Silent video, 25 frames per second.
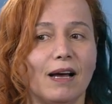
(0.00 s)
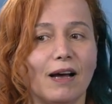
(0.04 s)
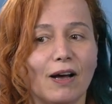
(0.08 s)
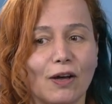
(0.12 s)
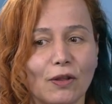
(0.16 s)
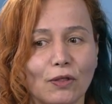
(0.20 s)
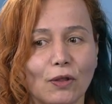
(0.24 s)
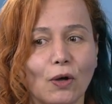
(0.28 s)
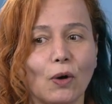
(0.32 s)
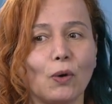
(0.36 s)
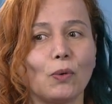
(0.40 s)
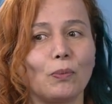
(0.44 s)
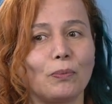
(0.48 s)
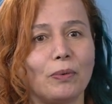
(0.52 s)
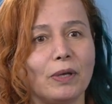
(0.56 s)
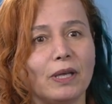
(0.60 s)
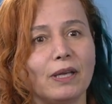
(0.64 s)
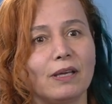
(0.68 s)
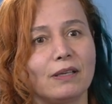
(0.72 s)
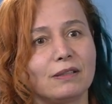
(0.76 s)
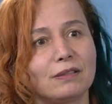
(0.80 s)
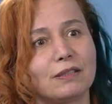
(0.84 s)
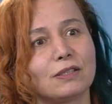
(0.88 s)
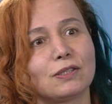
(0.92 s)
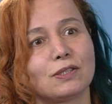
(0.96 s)
though
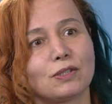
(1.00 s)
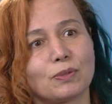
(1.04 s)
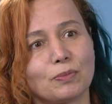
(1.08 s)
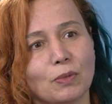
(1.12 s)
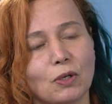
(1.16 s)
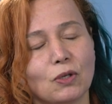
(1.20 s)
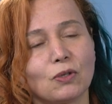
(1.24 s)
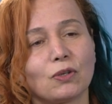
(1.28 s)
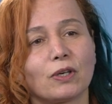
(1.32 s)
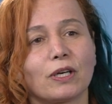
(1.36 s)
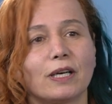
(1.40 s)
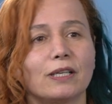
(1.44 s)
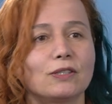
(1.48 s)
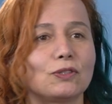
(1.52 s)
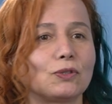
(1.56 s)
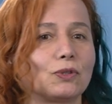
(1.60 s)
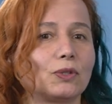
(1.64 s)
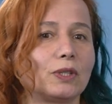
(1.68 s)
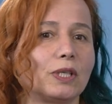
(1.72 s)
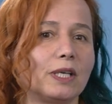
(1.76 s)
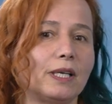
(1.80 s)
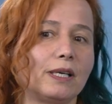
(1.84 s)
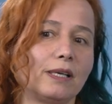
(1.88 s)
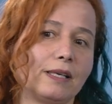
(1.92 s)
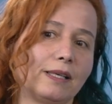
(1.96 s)
being the small
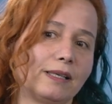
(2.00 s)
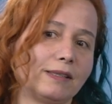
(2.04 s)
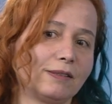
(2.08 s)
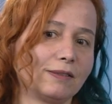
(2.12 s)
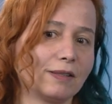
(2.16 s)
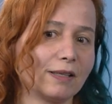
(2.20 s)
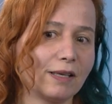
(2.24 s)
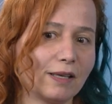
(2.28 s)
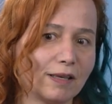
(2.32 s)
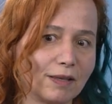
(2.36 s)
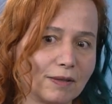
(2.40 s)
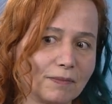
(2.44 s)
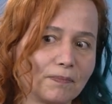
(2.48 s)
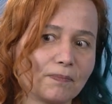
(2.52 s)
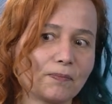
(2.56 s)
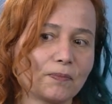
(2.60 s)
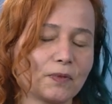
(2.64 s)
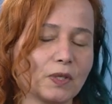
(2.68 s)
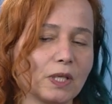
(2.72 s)
country in a